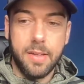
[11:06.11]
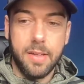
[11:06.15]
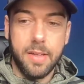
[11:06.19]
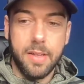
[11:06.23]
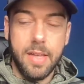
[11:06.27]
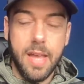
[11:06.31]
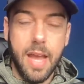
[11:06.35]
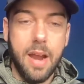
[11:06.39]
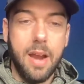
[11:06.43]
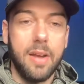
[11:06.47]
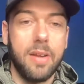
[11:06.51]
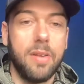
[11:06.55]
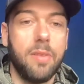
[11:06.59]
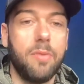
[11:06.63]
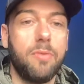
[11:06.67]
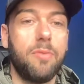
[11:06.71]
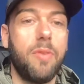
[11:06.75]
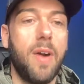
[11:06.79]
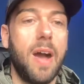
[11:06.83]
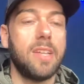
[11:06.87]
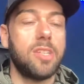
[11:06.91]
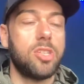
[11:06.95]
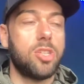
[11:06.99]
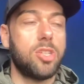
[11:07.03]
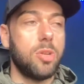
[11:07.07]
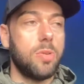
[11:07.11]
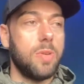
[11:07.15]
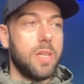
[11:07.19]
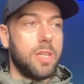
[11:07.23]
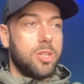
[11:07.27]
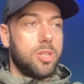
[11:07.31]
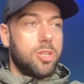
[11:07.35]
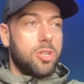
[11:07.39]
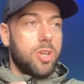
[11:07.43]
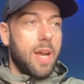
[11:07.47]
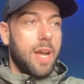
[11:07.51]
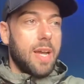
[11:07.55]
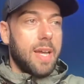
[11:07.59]
Yeah, I'd advise doing it
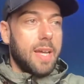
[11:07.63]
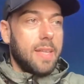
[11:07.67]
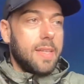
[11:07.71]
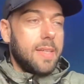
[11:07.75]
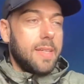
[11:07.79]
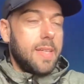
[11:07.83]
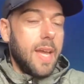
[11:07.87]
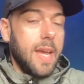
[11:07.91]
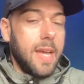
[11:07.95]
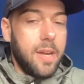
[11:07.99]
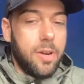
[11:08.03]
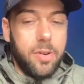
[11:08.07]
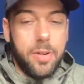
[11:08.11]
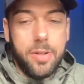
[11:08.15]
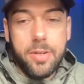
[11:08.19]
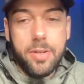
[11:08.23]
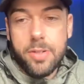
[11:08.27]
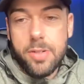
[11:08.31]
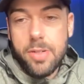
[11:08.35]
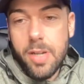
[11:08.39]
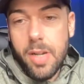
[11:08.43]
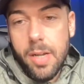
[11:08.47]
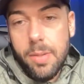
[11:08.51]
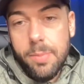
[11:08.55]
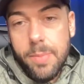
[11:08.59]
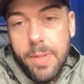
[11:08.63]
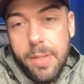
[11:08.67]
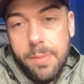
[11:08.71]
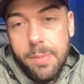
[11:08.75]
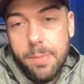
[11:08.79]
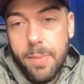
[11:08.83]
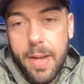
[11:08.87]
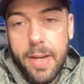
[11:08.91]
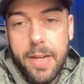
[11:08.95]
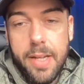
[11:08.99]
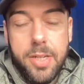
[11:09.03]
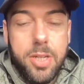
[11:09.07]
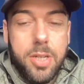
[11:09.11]
to try and get the data and, you know what I mean,
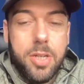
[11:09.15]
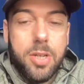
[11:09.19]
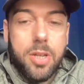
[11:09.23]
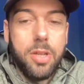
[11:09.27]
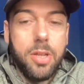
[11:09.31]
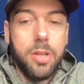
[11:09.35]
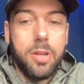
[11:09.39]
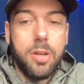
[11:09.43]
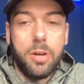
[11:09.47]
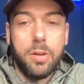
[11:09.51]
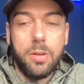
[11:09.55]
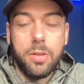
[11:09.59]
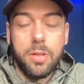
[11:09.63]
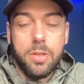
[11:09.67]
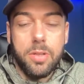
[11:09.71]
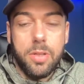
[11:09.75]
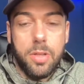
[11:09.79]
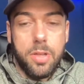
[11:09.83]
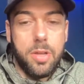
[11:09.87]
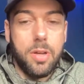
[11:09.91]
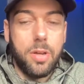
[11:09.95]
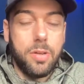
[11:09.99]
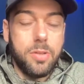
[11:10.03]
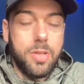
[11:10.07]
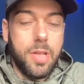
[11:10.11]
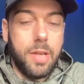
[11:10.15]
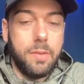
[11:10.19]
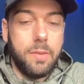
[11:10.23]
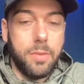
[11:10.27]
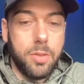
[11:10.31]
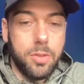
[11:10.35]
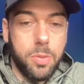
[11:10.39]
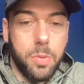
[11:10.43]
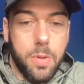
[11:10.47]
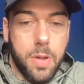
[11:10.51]
manage your glucose levels.